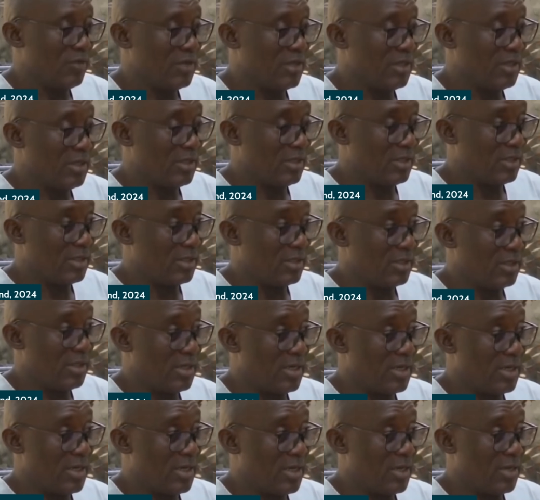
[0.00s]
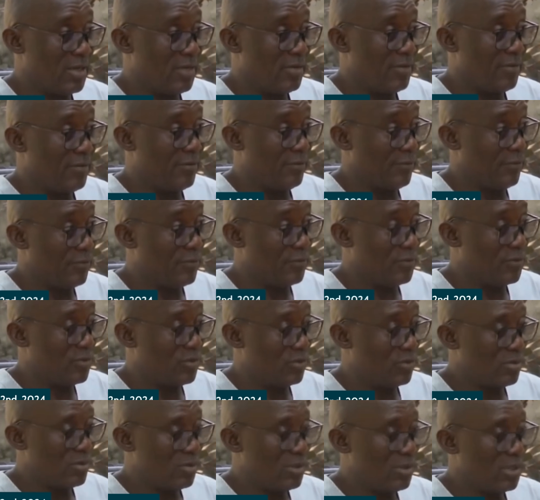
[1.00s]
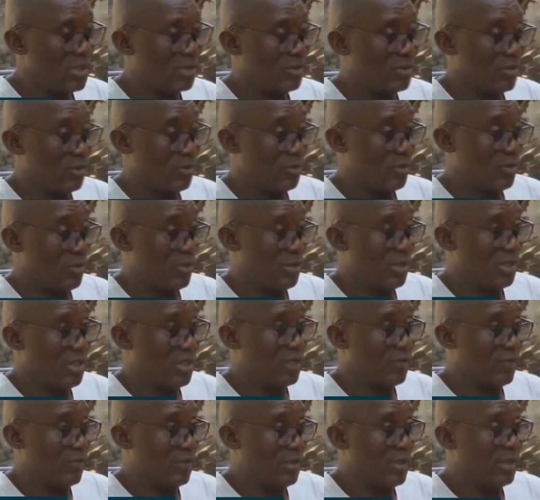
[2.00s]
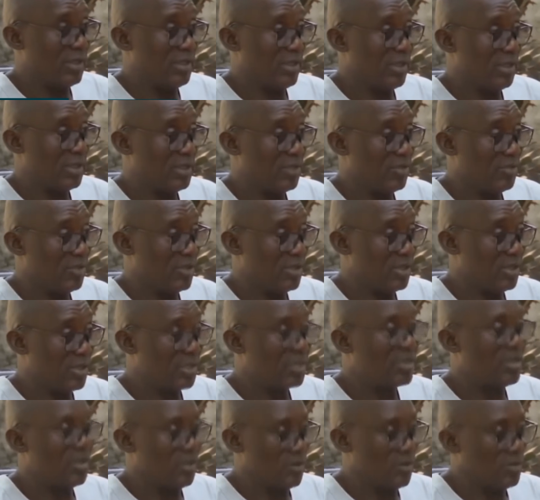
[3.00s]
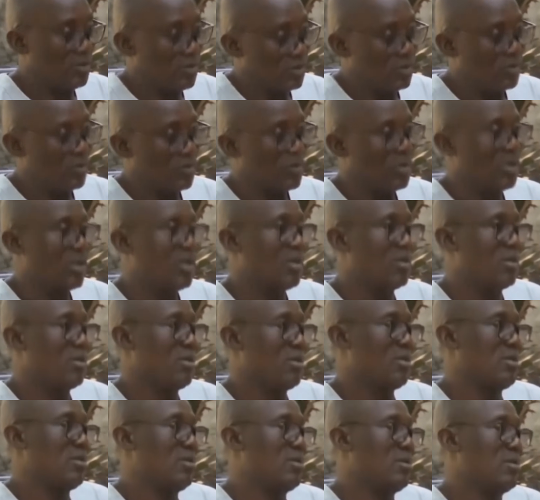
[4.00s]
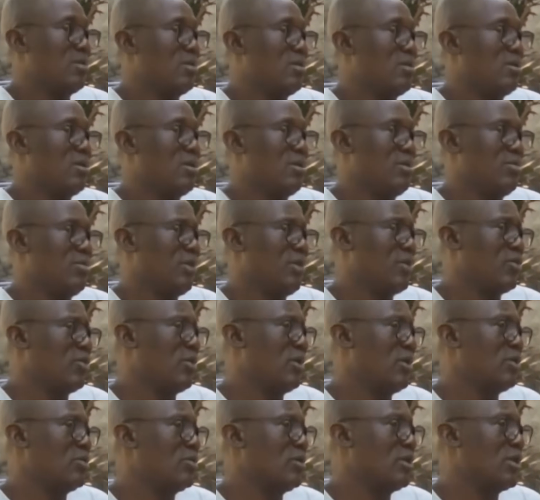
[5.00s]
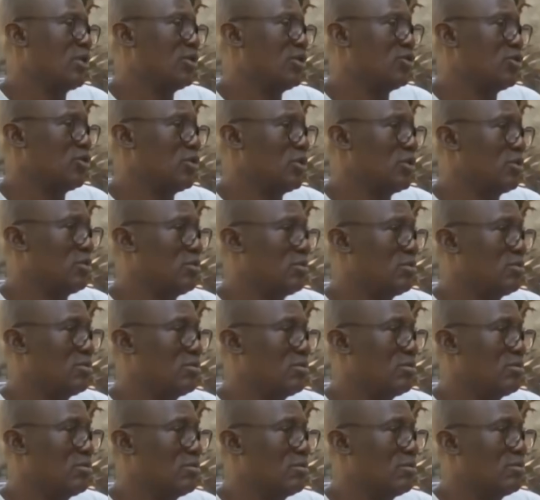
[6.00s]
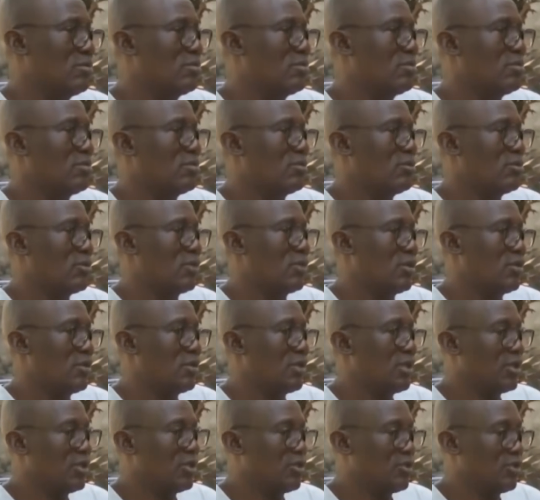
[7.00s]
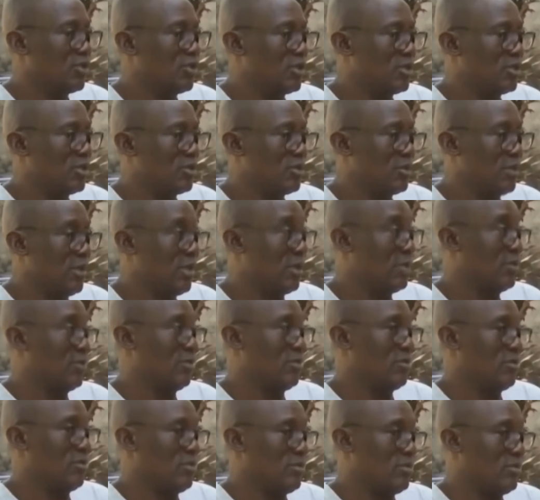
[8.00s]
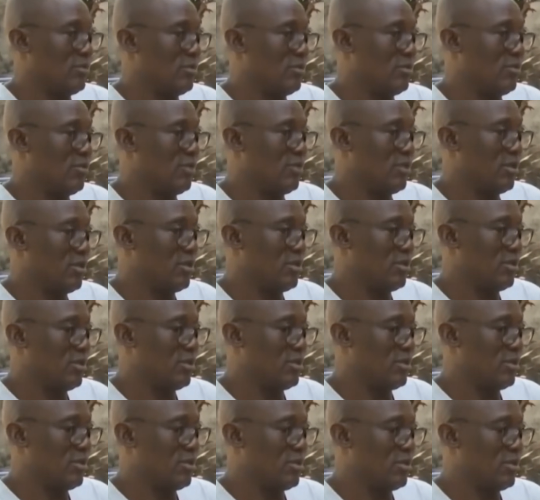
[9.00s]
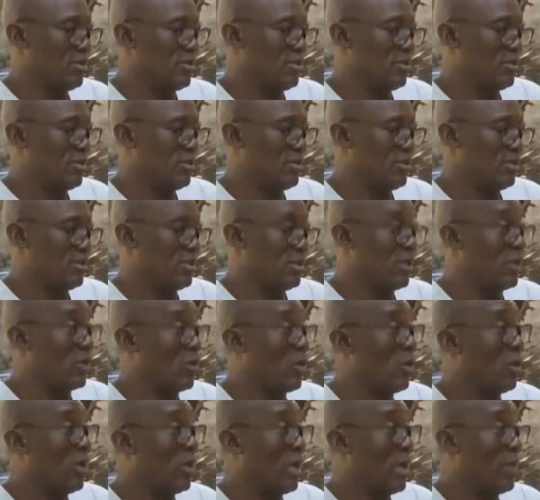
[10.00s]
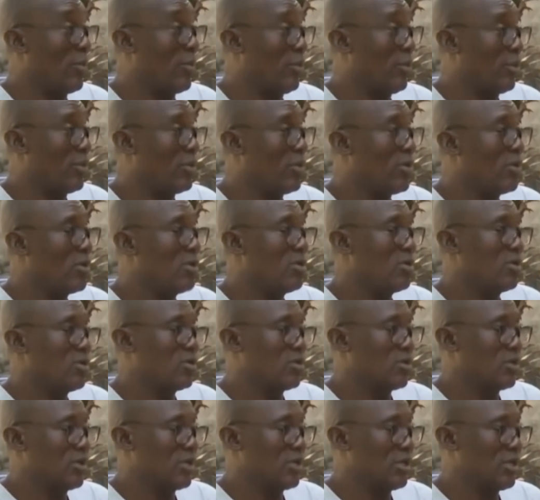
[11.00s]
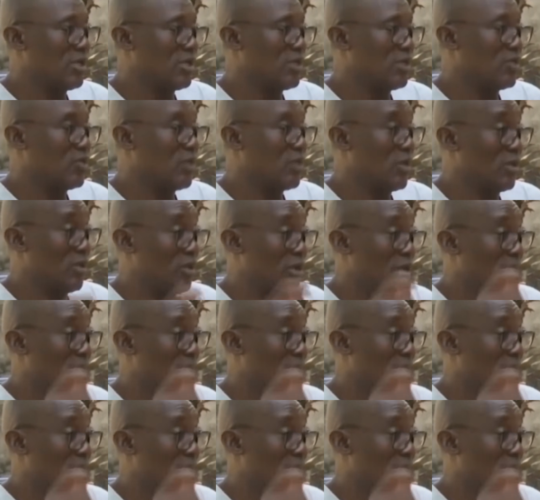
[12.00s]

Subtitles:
After they take their food, they asked us to relax for like 30 minutes. We now embark on another journey. So another journey, that's maybe second lap. So I'm getting to